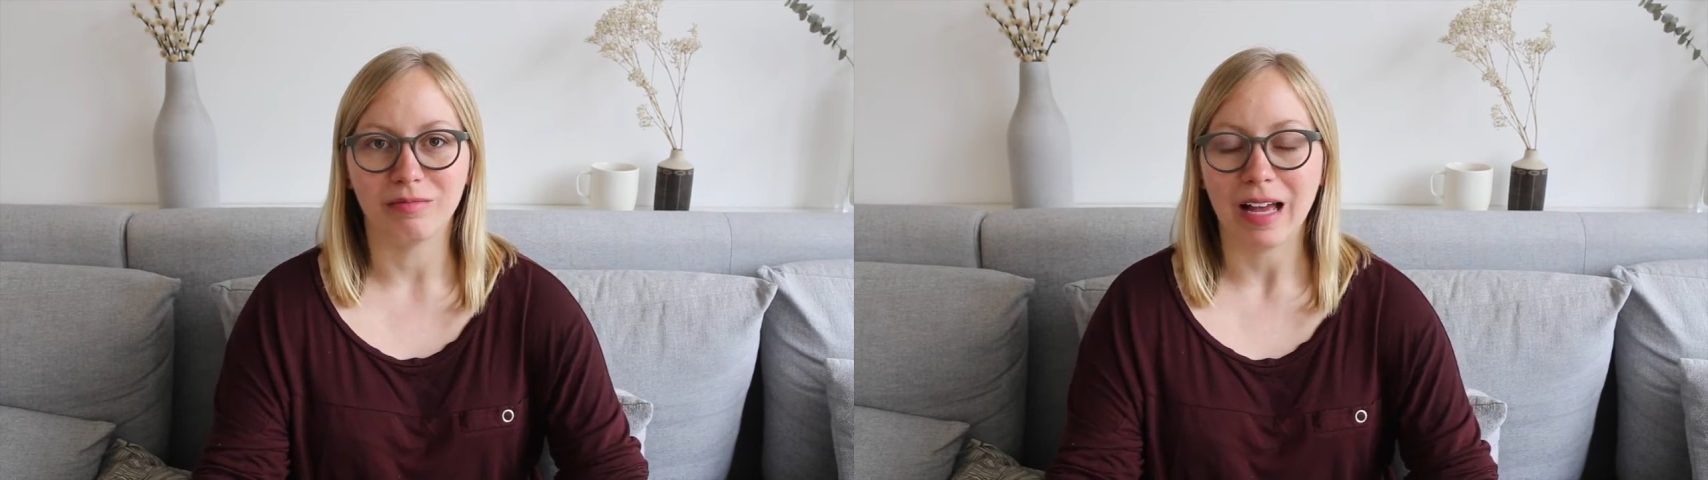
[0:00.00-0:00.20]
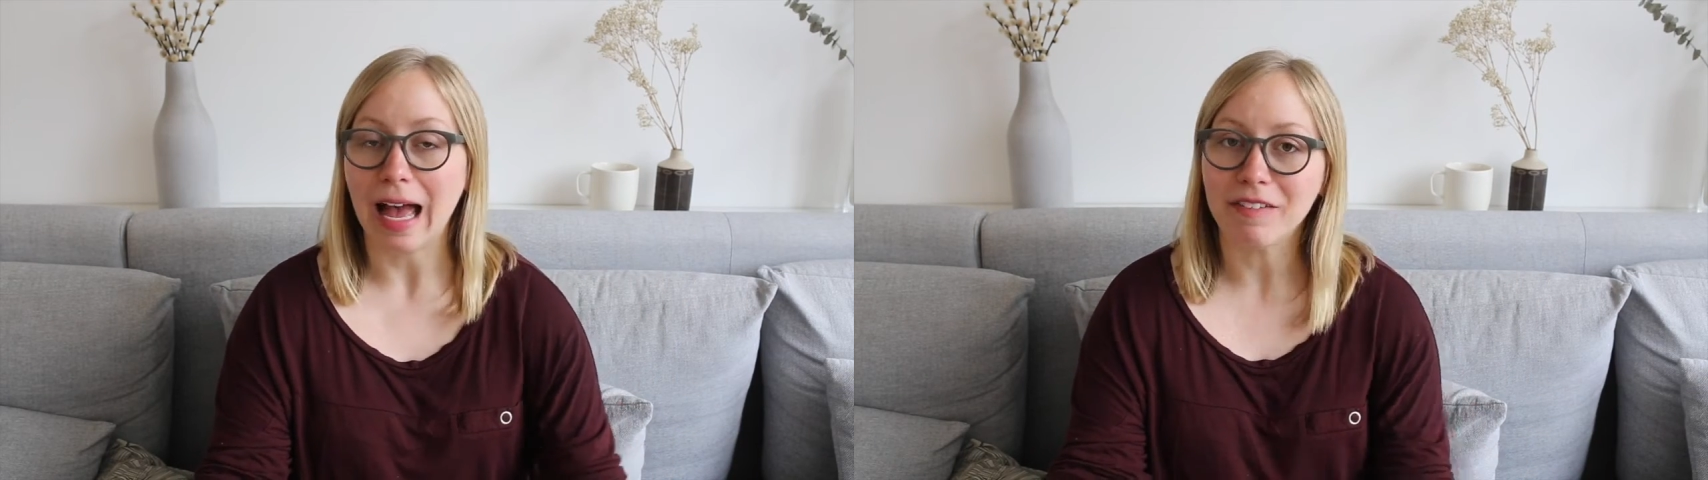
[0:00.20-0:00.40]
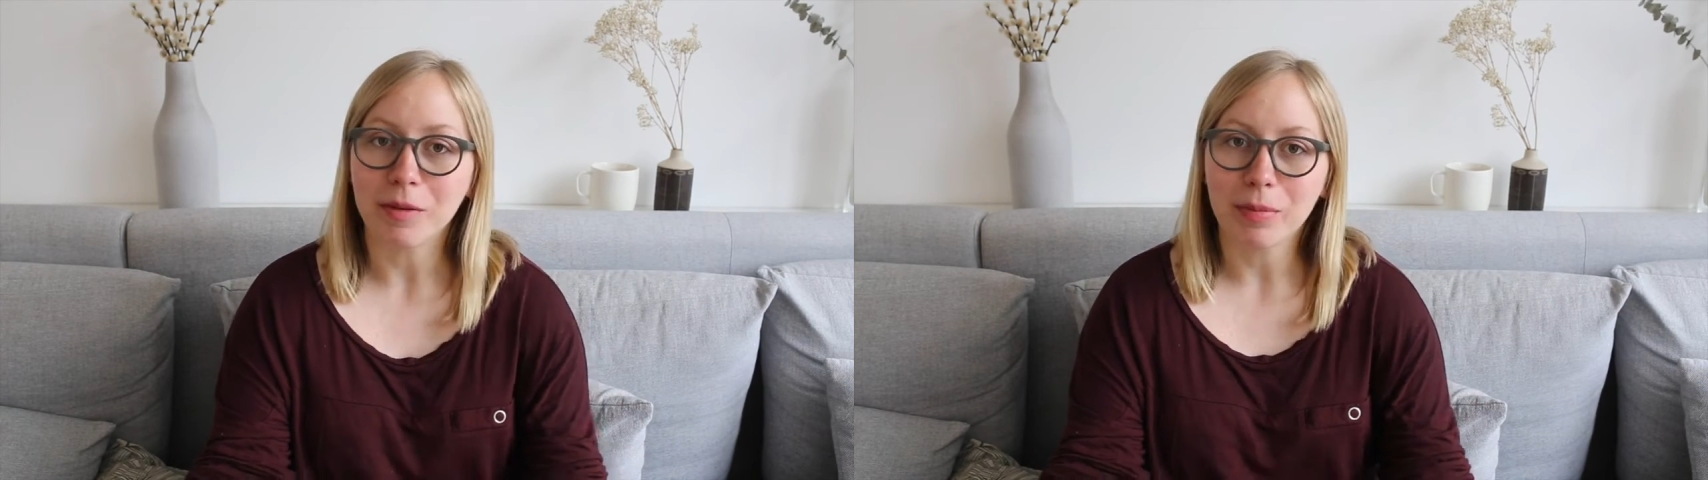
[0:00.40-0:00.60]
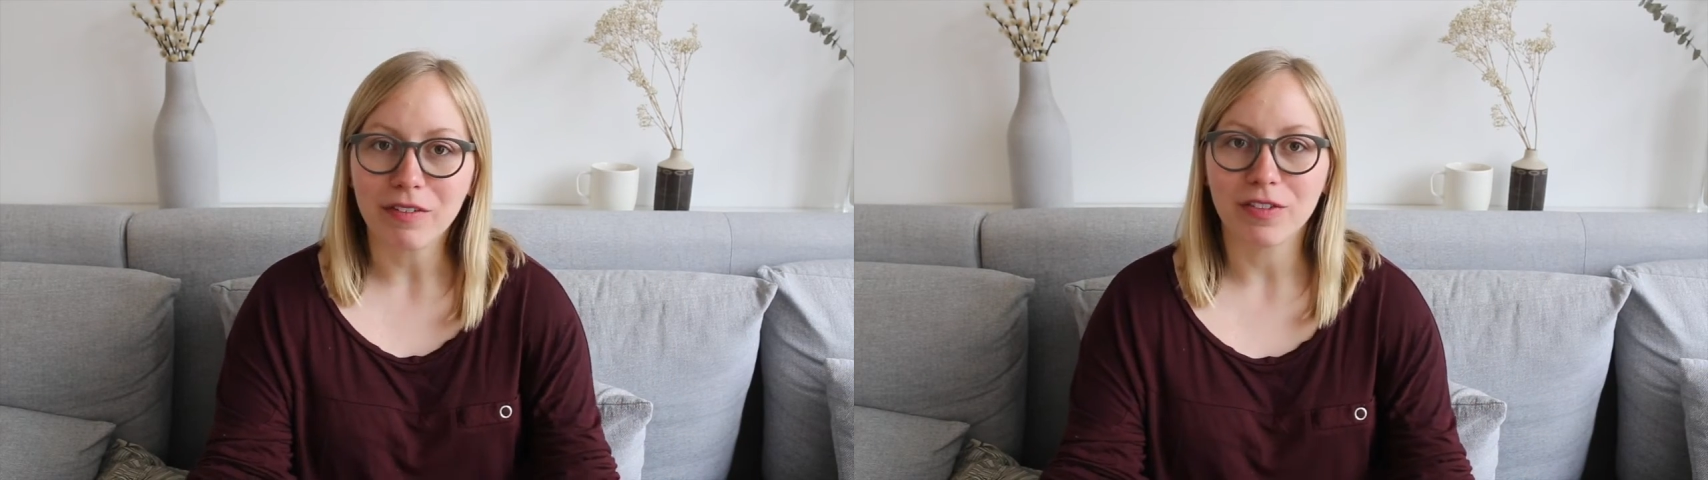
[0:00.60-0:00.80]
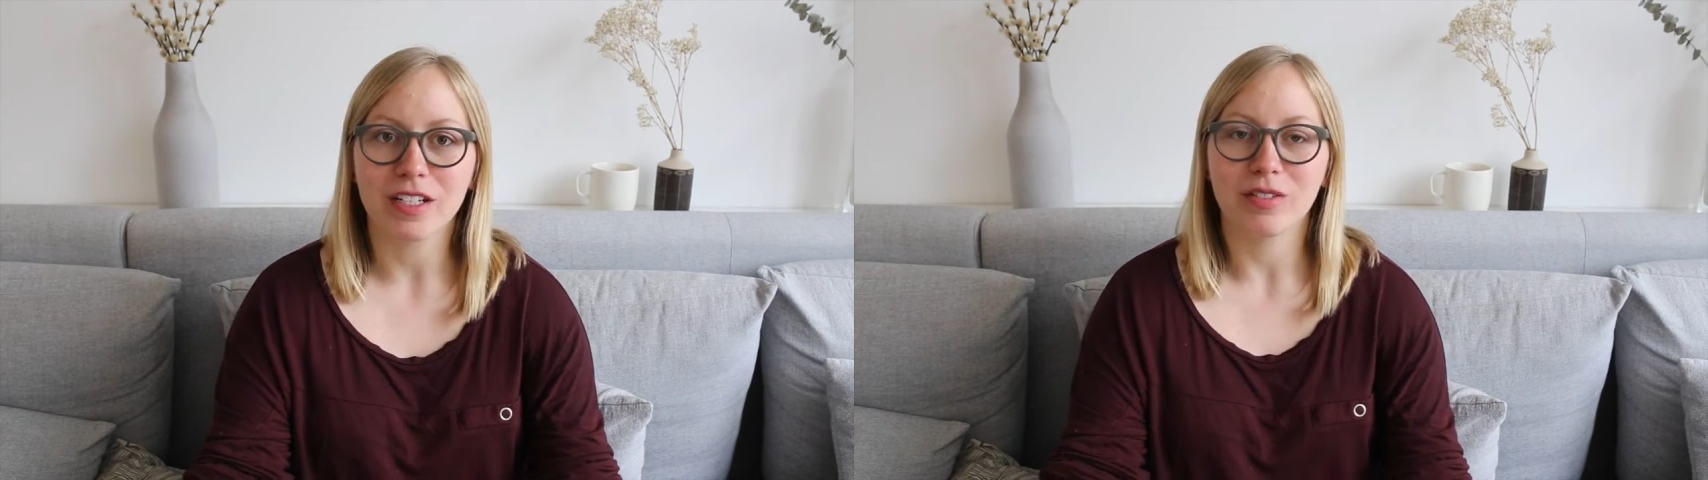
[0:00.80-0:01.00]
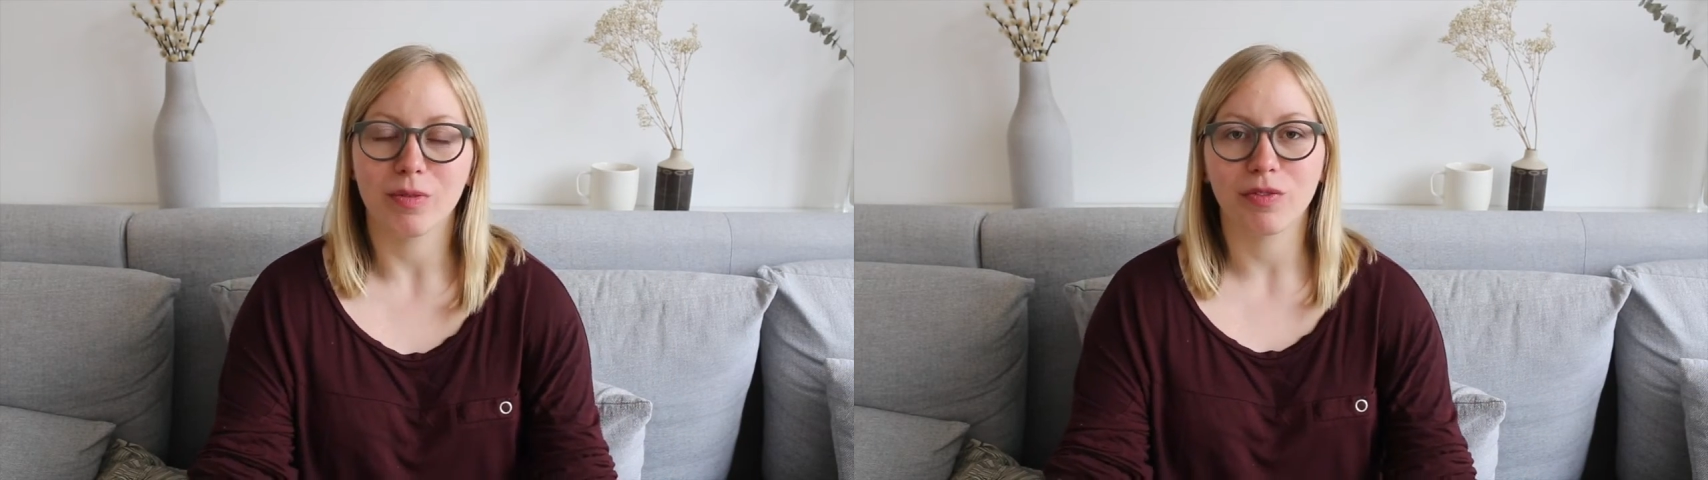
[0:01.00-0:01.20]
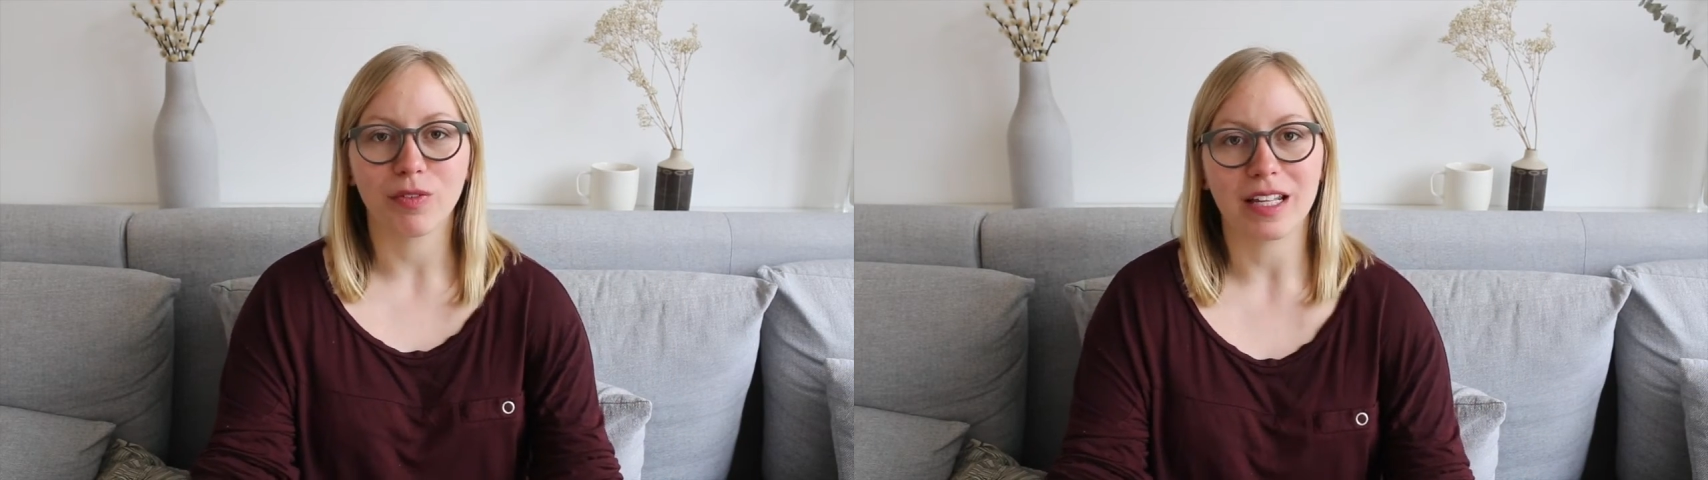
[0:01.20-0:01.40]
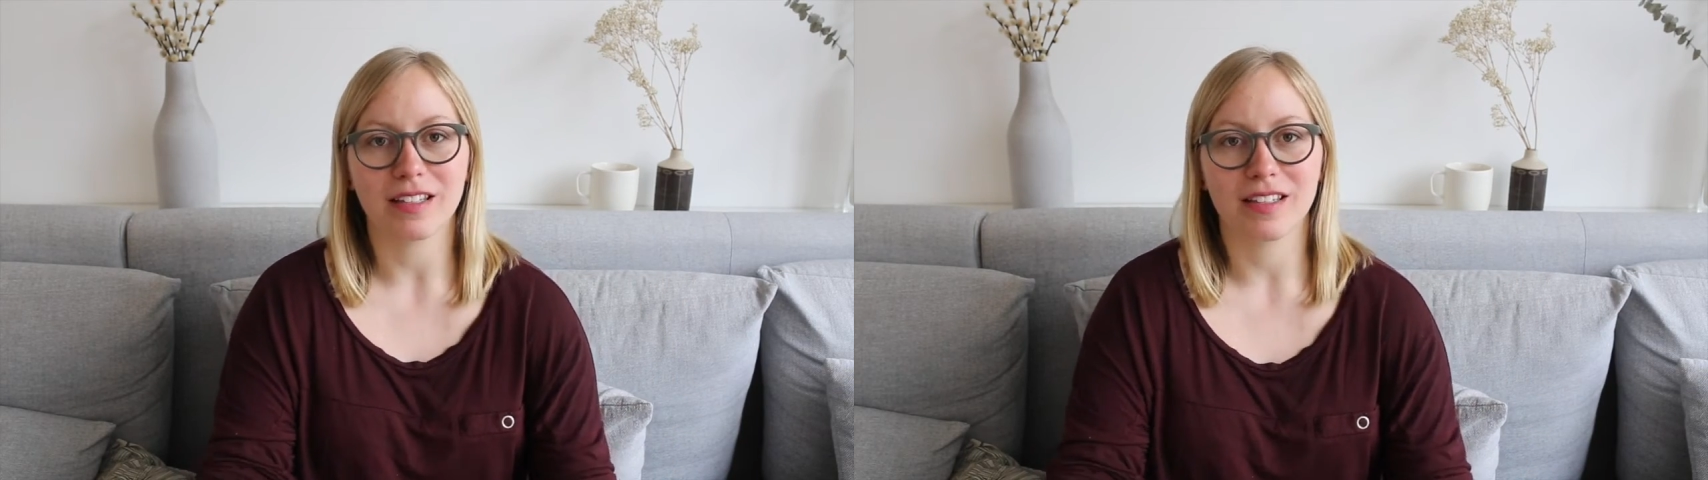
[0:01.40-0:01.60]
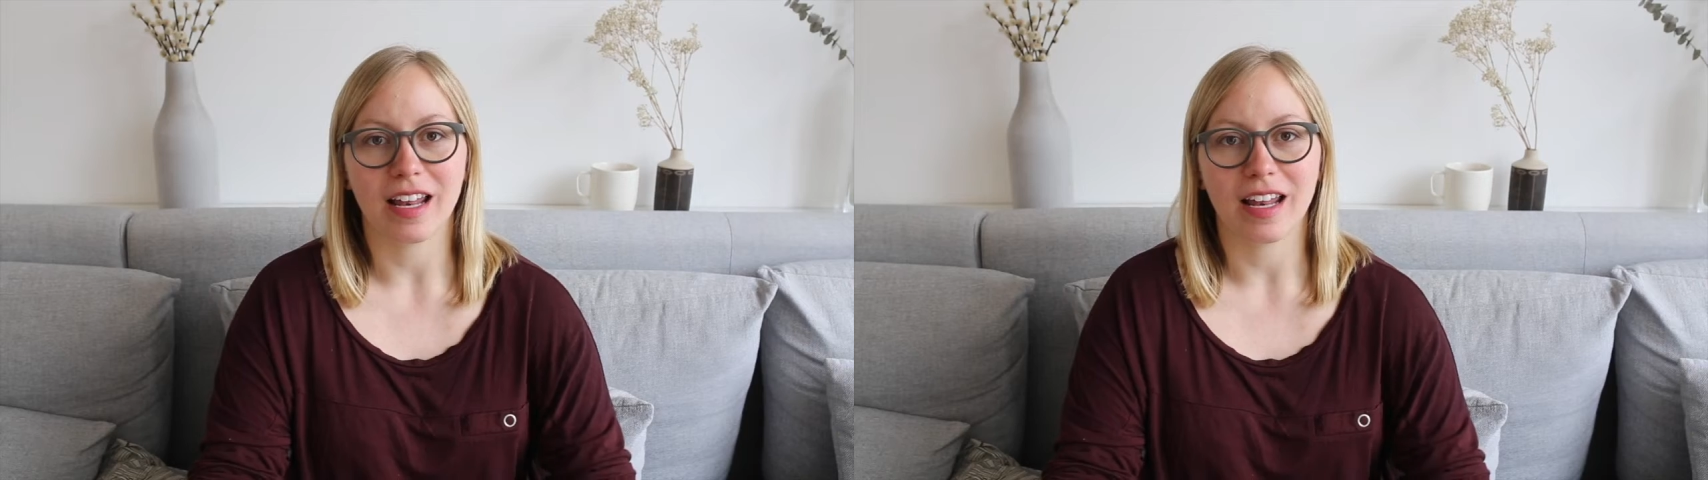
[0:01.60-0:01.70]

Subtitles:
having breakfast with friends